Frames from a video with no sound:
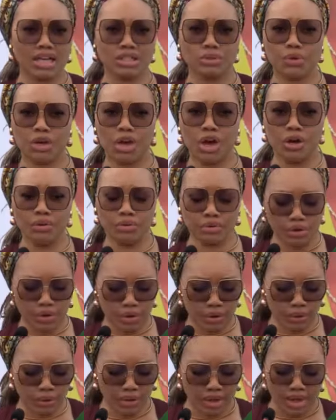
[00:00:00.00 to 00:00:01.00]
As we all
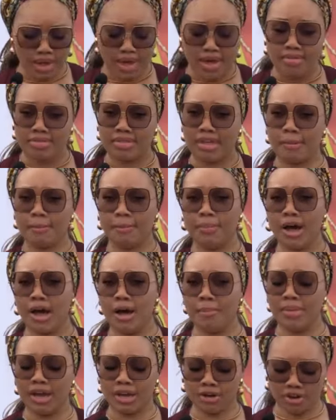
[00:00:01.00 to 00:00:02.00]
know, the
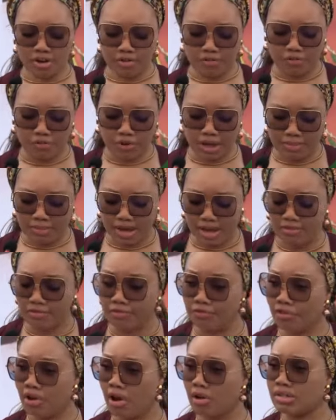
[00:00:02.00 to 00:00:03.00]
empowerment of
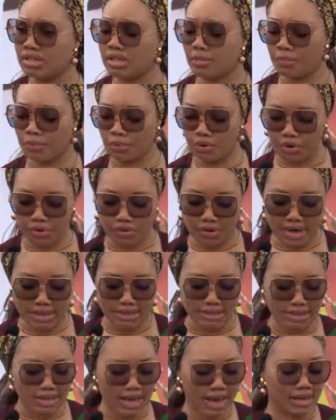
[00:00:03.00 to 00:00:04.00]
women follows the
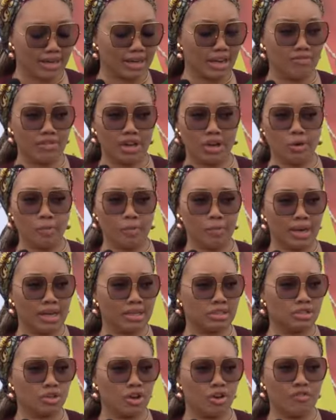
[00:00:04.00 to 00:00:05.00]
progress and
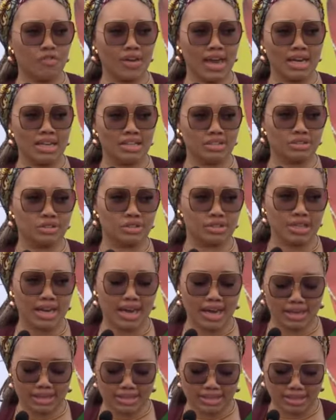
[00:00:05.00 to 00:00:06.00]
development of any
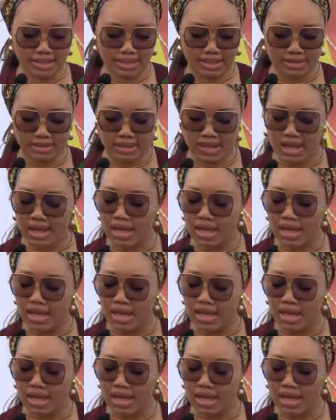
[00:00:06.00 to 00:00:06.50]
society.